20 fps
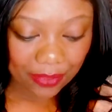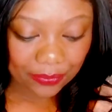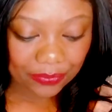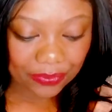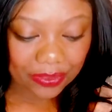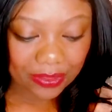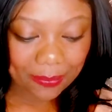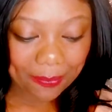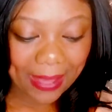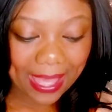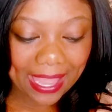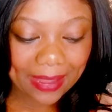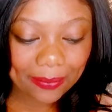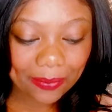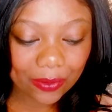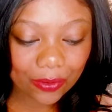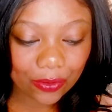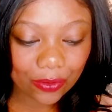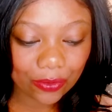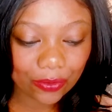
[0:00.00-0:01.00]
the
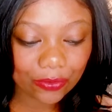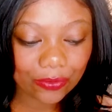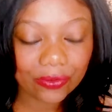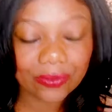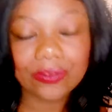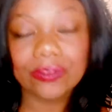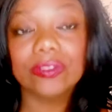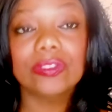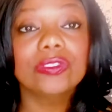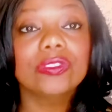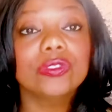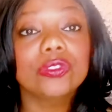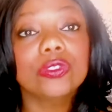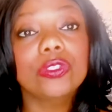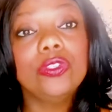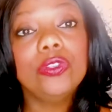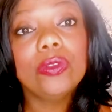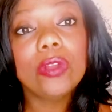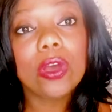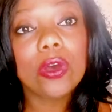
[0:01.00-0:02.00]
Bible,
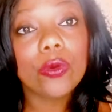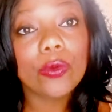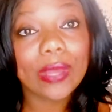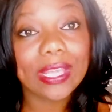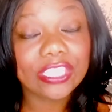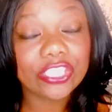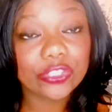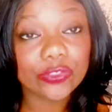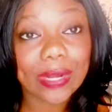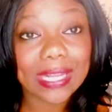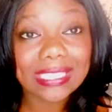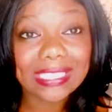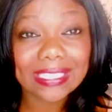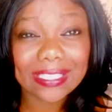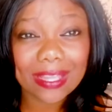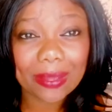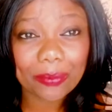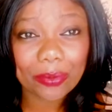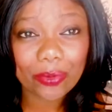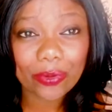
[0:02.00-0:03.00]
you know, it stresses
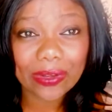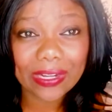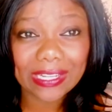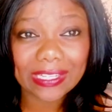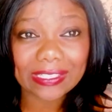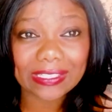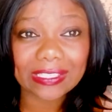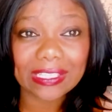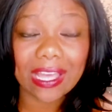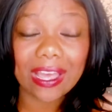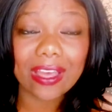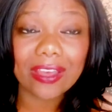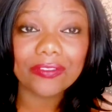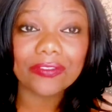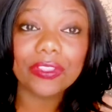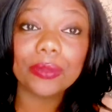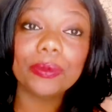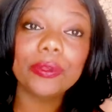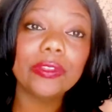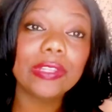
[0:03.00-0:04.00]
the importance
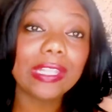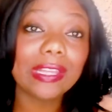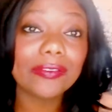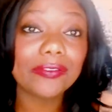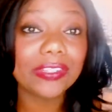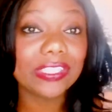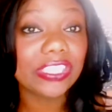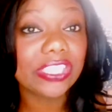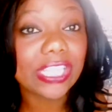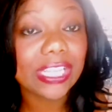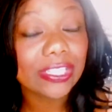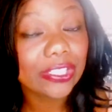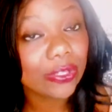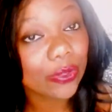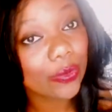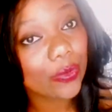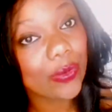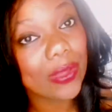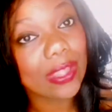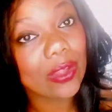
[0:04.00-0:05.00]
of the beauty of a
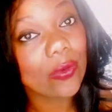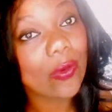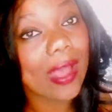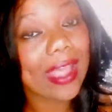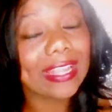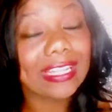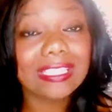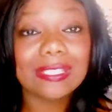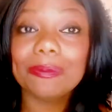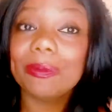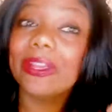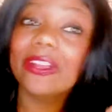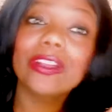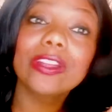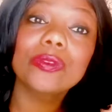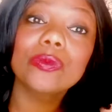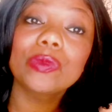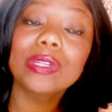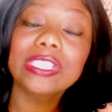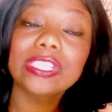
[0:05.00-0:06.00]
gentle and quiet
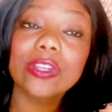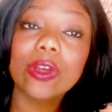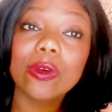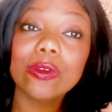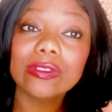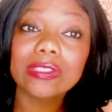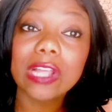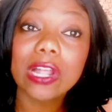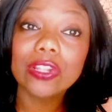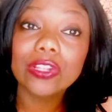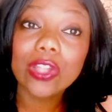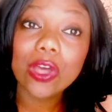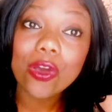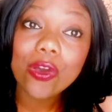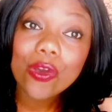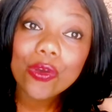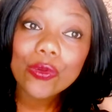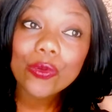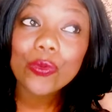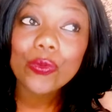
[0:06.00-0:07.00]
spirit, which goes
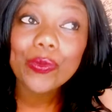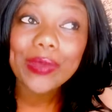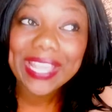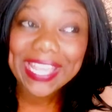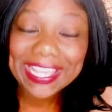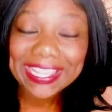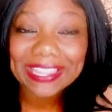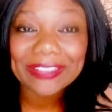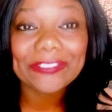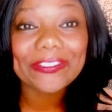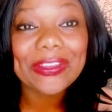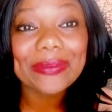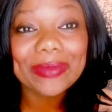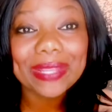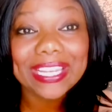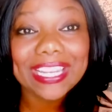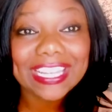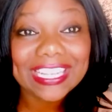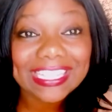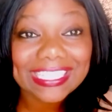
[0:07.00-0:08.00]
along with
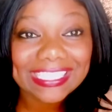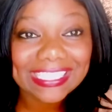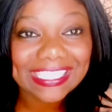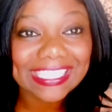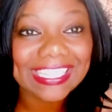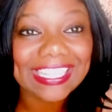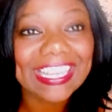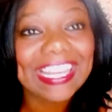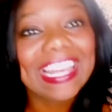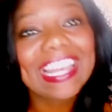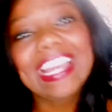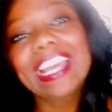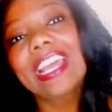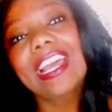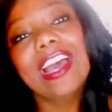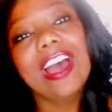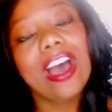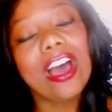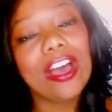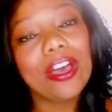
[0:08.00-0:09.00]
femininity
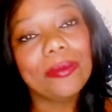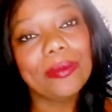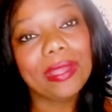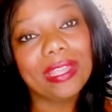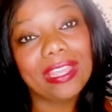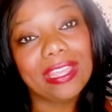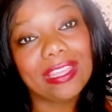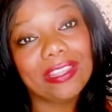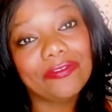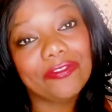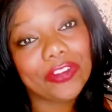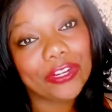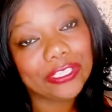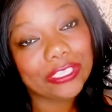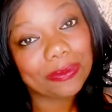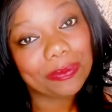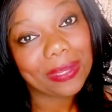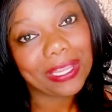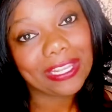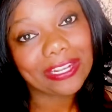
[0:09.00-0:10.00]
in
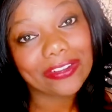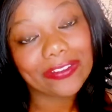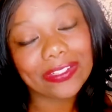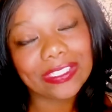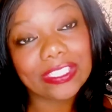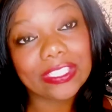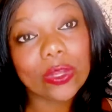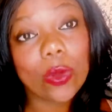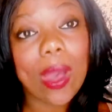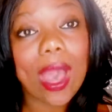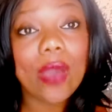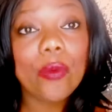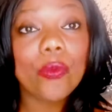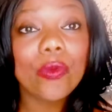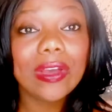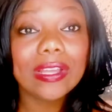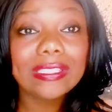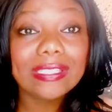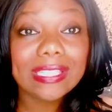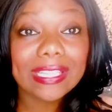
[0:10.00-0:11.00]
1 Peter. And so I
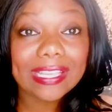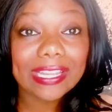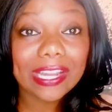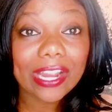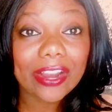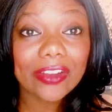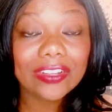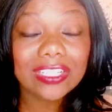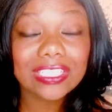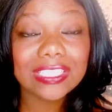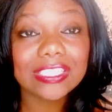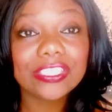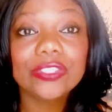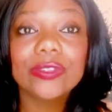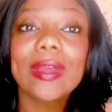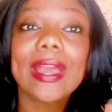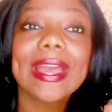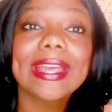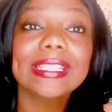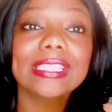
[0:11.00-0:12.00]
want to encourage us,
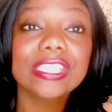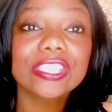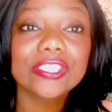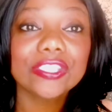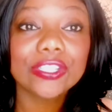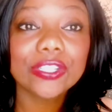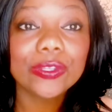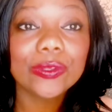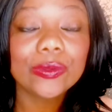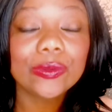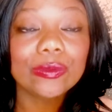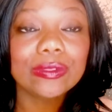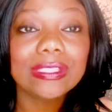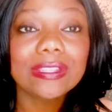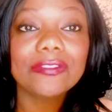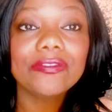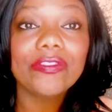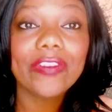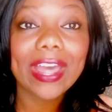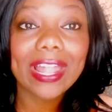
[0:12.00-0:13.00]
you guys, to
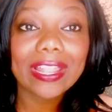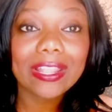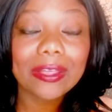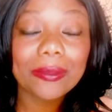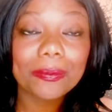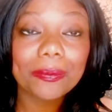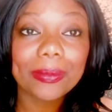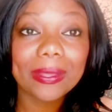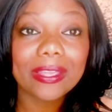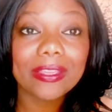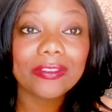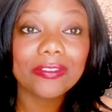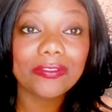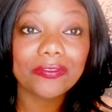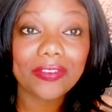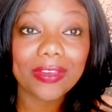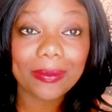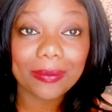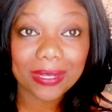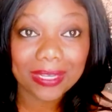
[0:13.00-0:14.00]
develop being
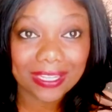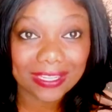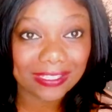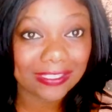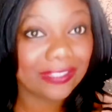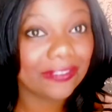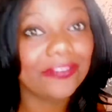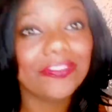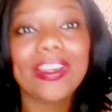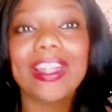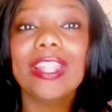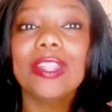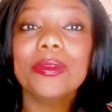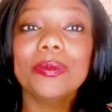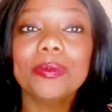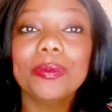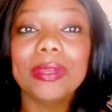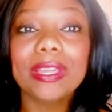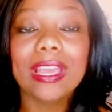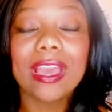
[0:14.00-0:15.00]
feminine,
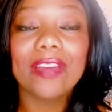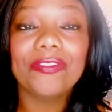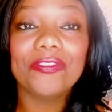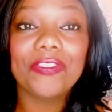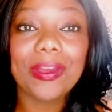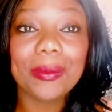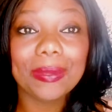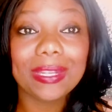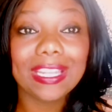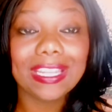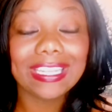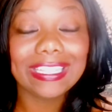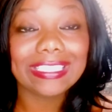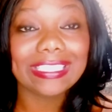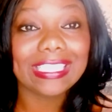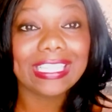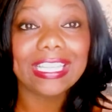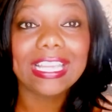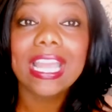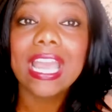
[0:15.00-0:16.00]
develop
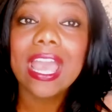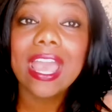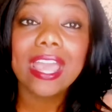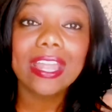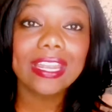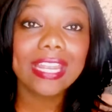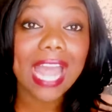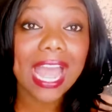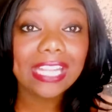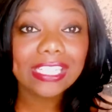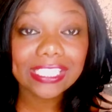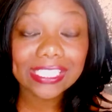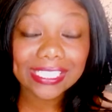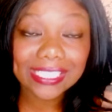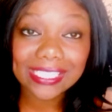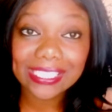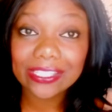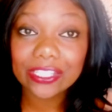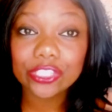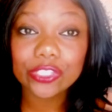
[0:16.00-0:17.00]
femininity, not
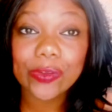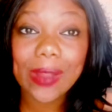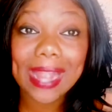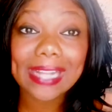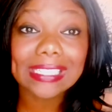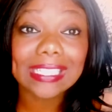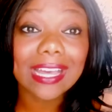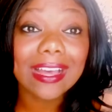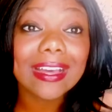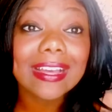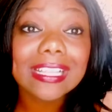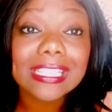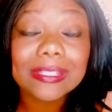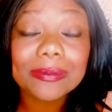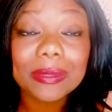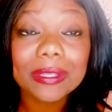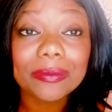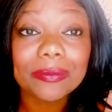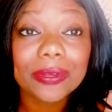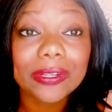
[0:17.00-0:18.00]
just to attract a
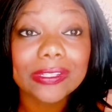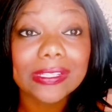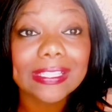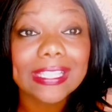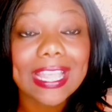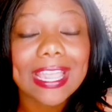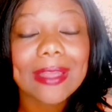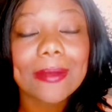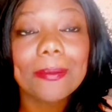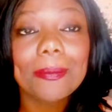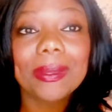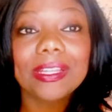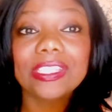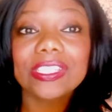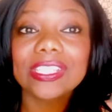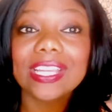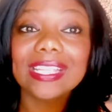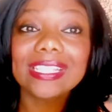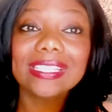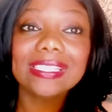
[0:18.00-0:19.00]
husband per se,
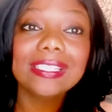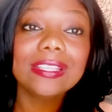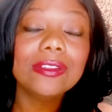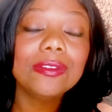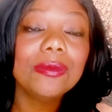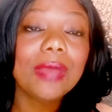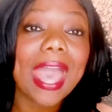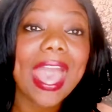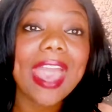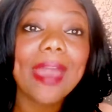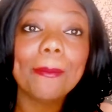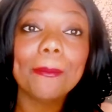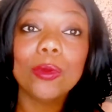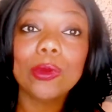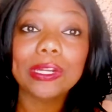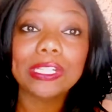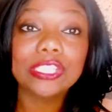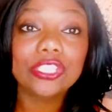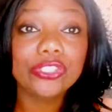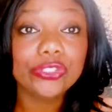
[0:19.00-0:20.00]
but just to add
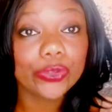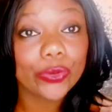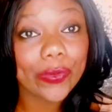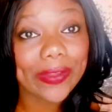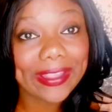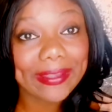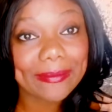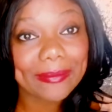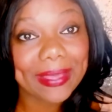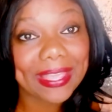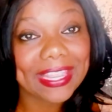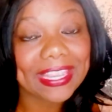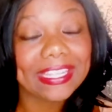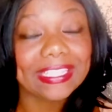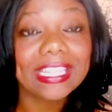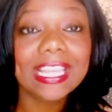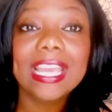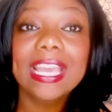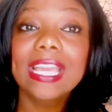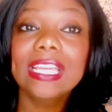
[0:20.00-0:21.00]
more
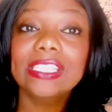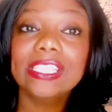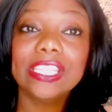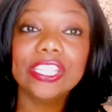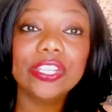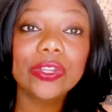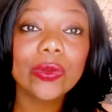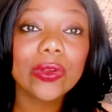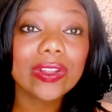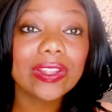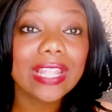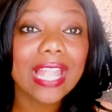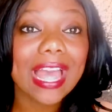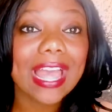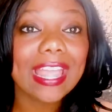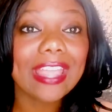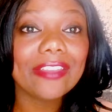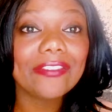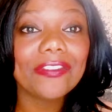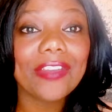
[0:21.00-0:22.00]
enjoyment to your
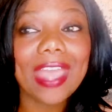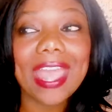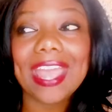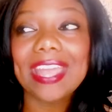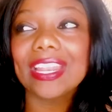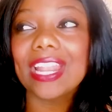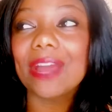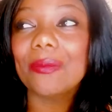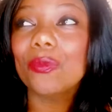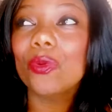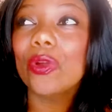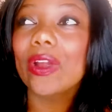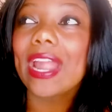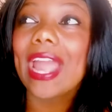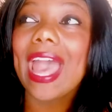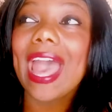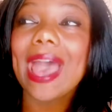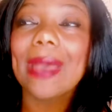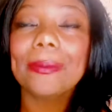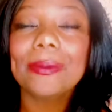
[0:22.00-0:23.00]
life and more
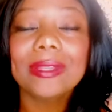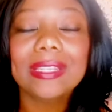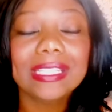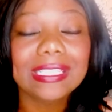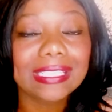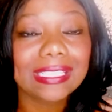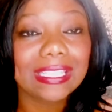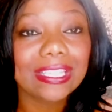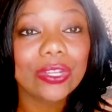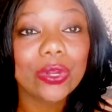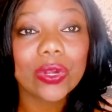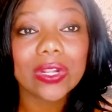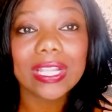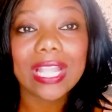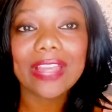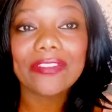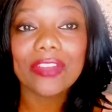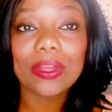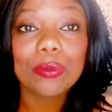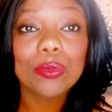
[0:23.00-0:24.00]
happiness to your
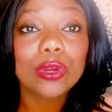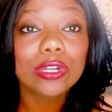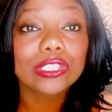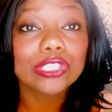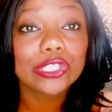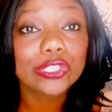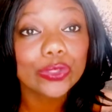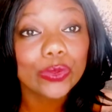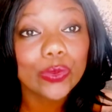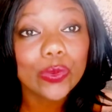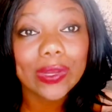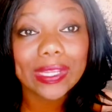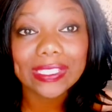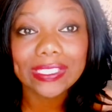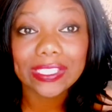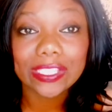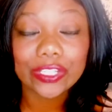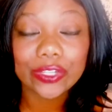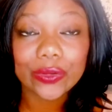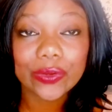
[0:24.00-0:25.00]
life and more joy
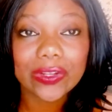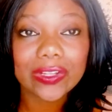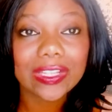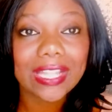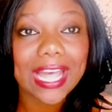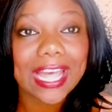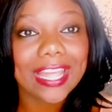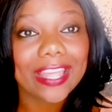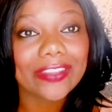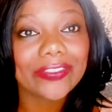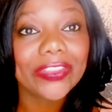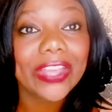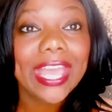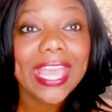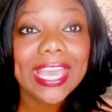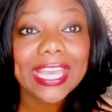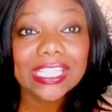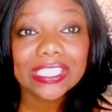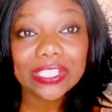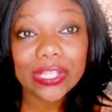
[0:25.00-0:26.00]
to your life.
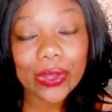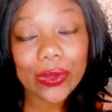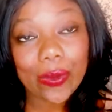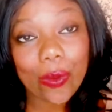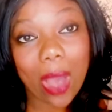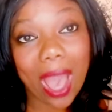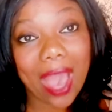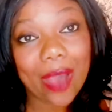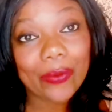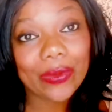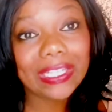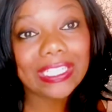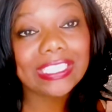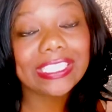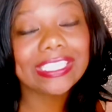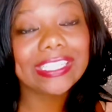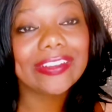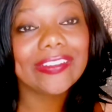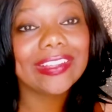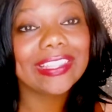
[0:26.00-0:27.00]
So I want to
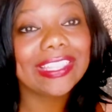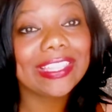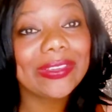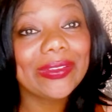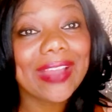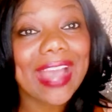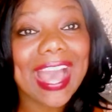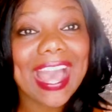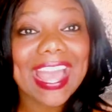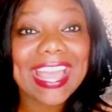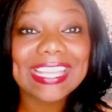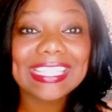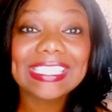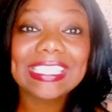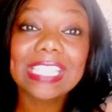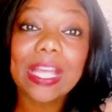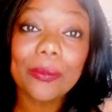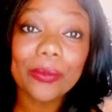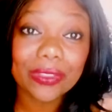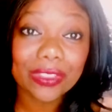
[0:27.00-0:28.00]
share with you
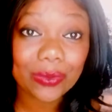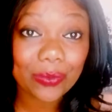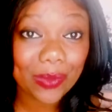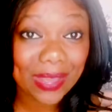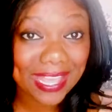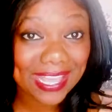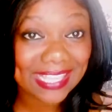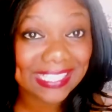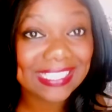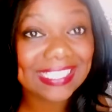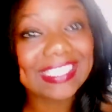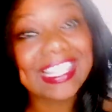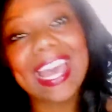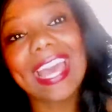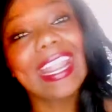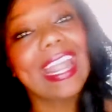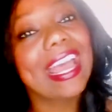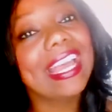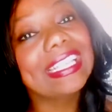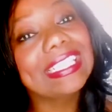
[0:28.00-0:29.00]
guys some of the ways
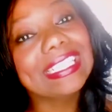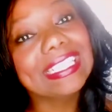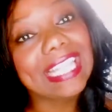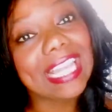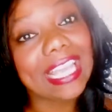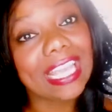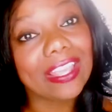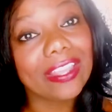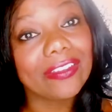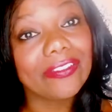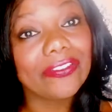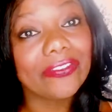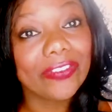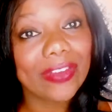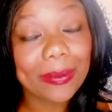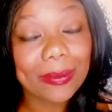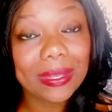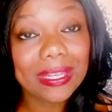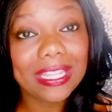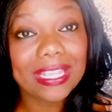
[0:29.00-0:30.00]
that I stay
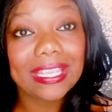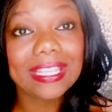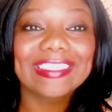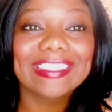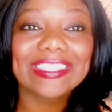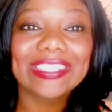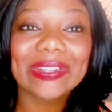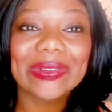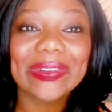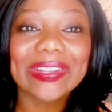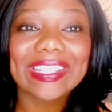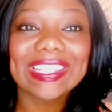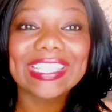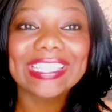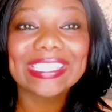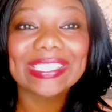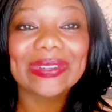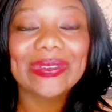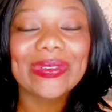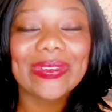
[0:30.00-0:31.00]
feminine during
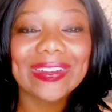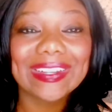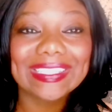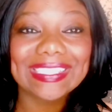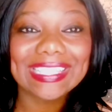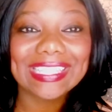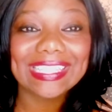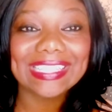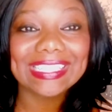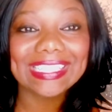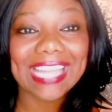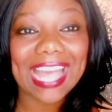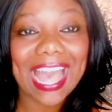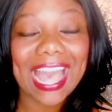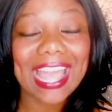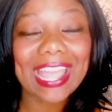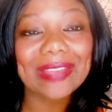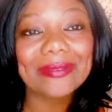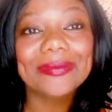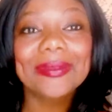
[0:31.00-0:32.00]
this quarantine
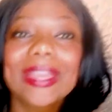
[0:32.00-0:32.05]
time.